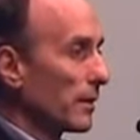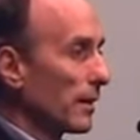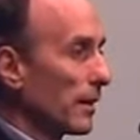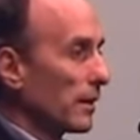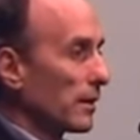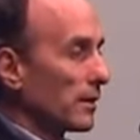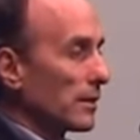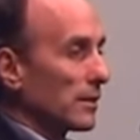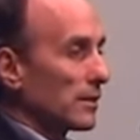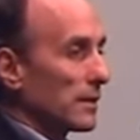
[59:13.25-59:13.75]

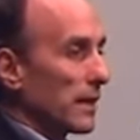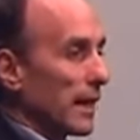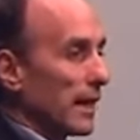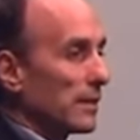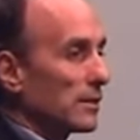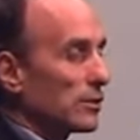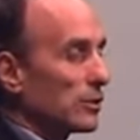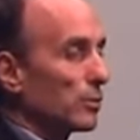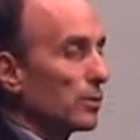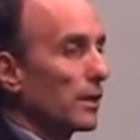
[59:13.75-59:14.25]
it'll
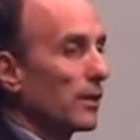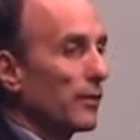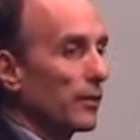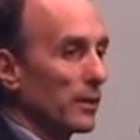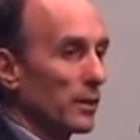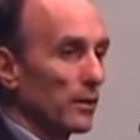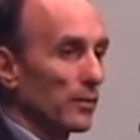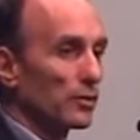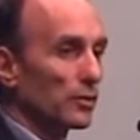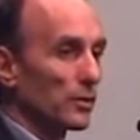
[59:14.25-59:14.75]
contain
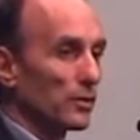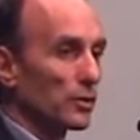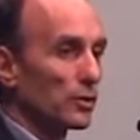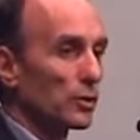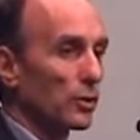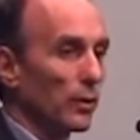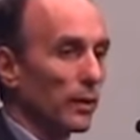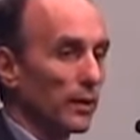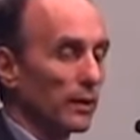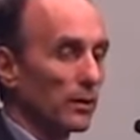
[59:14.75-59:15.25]
derivatives of
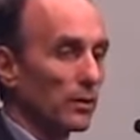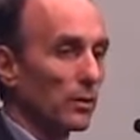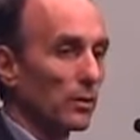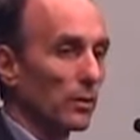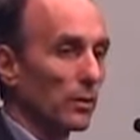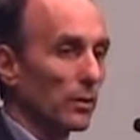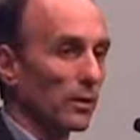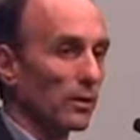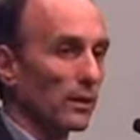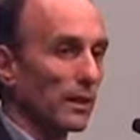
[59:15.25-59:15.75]
soy and
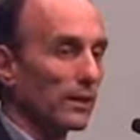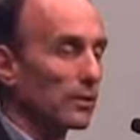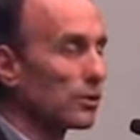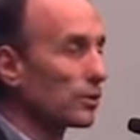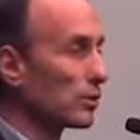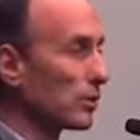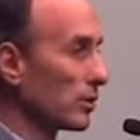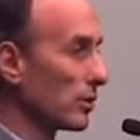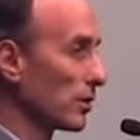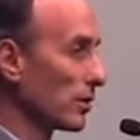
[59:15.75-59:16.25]
corn and
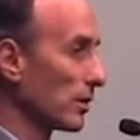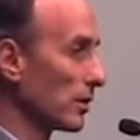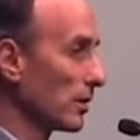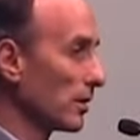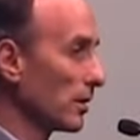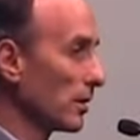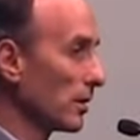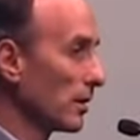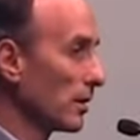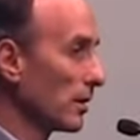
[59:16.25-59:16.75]

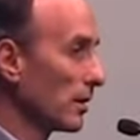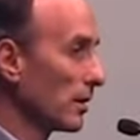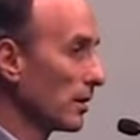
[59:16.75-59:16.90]
sugar